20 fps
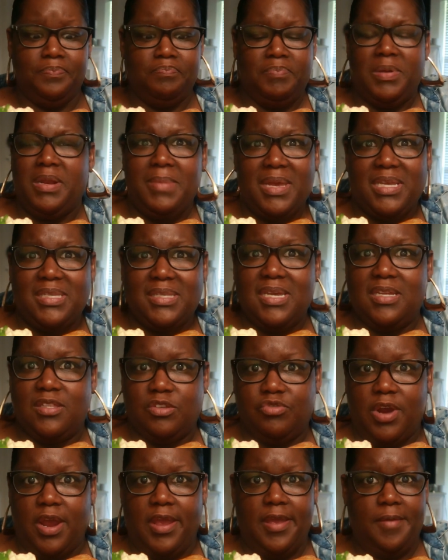but it makes
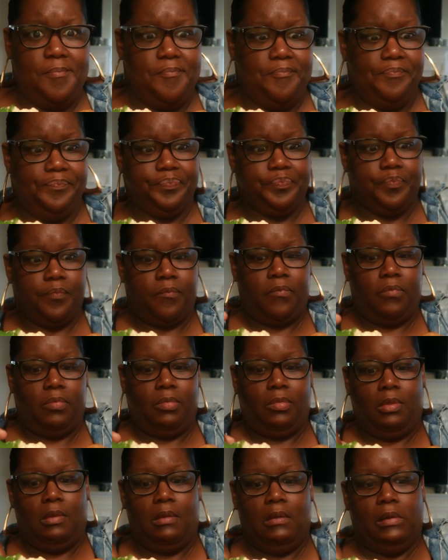sense, right?
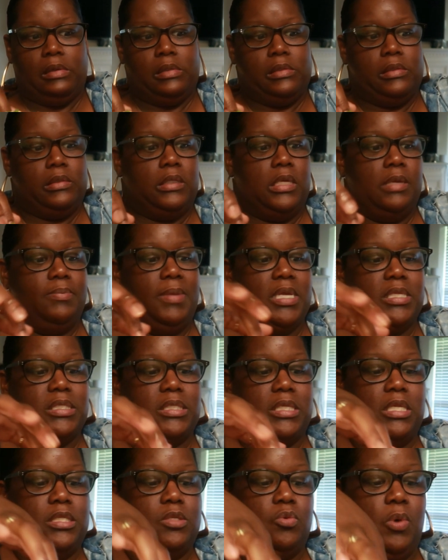It makes
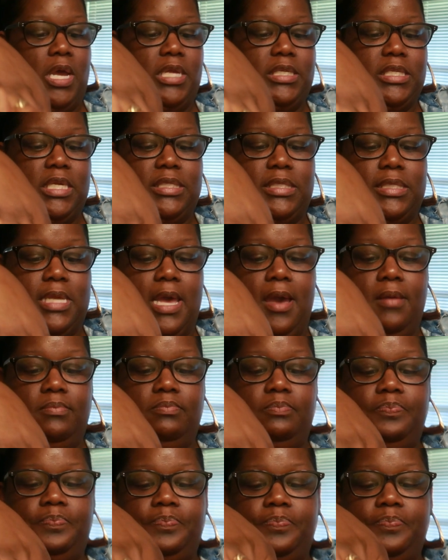sense why it does that.